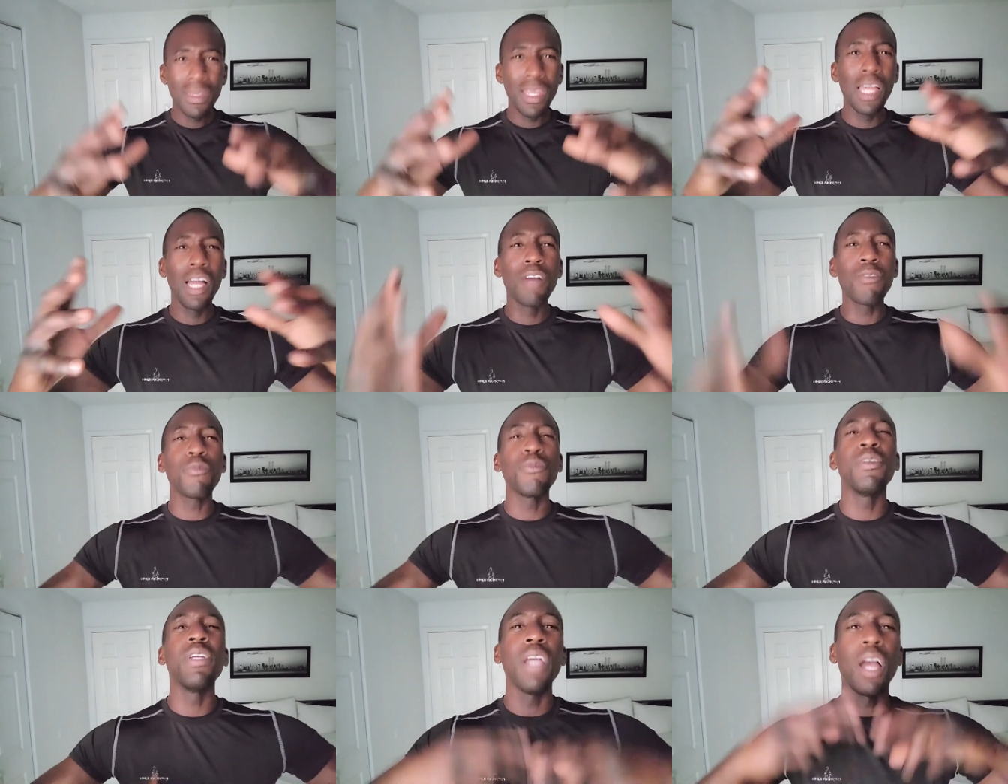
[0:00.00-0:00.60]

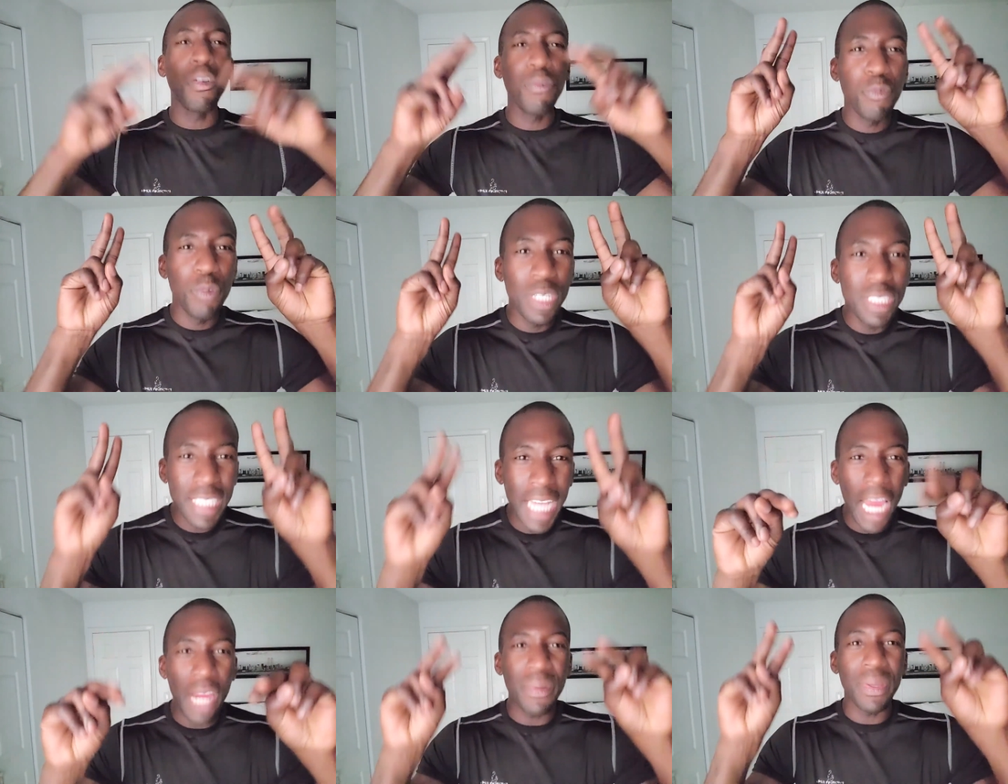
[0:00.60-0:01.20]
of re, of
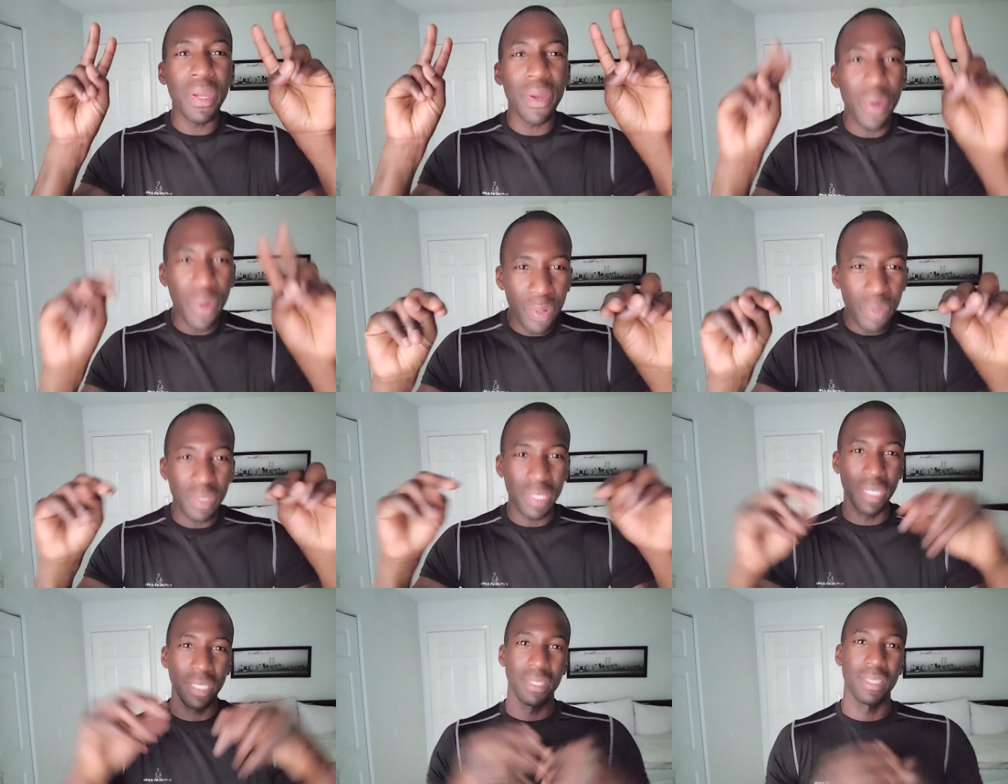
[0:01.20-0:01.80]
retiring
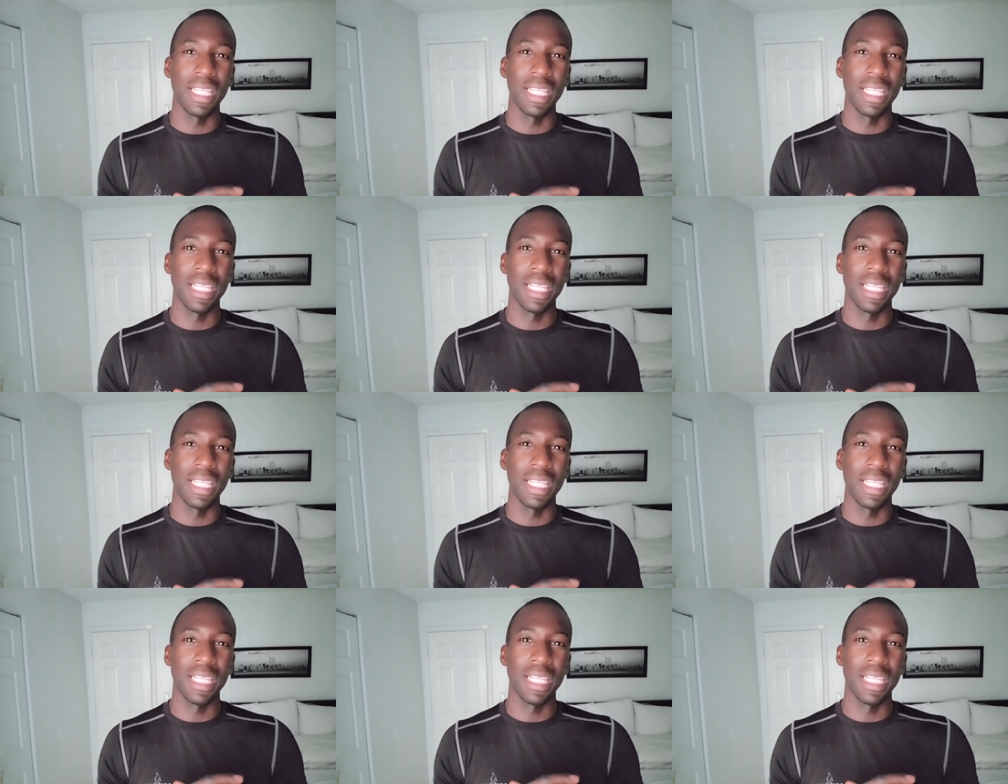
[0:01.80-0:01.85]
early.